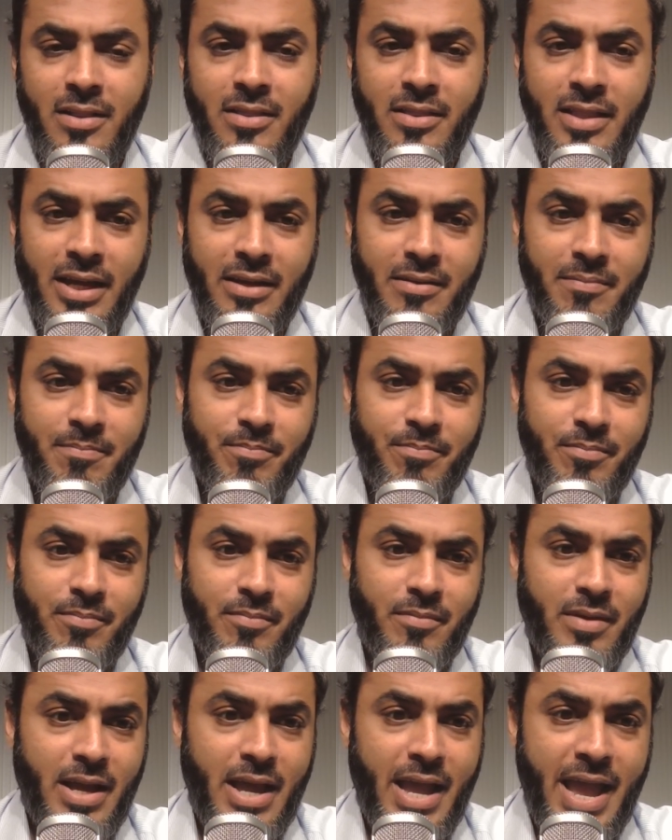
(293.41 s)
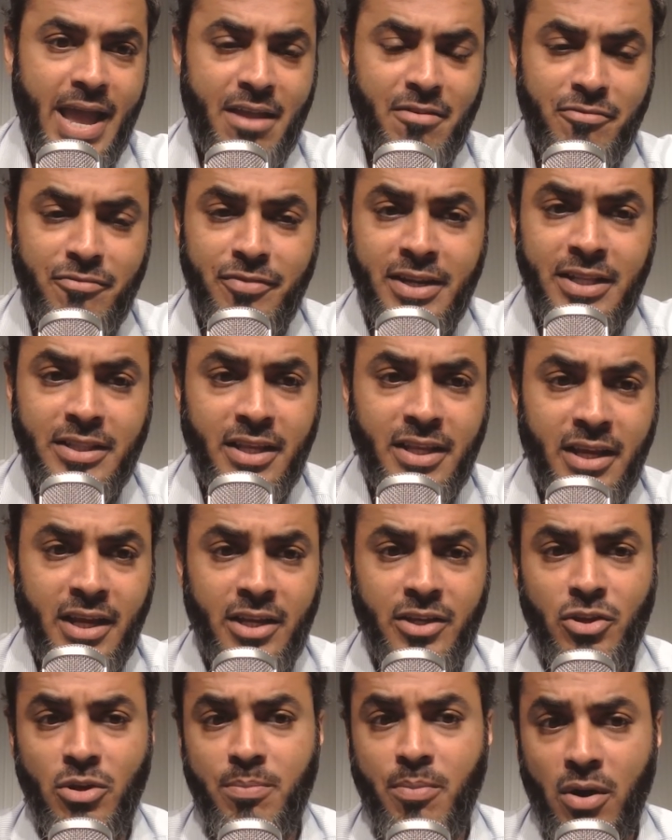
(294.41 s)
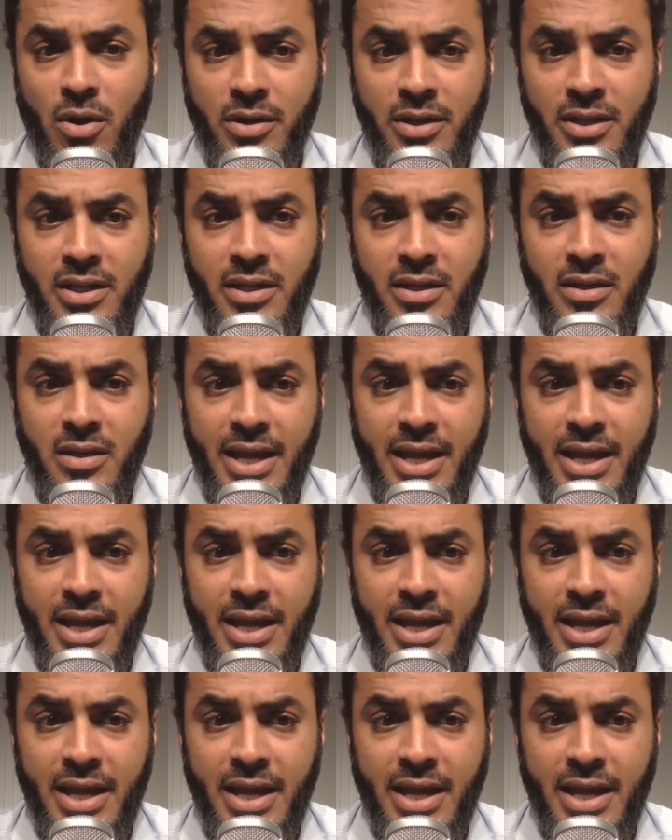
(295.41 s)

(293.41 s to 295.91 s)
that everything in your body,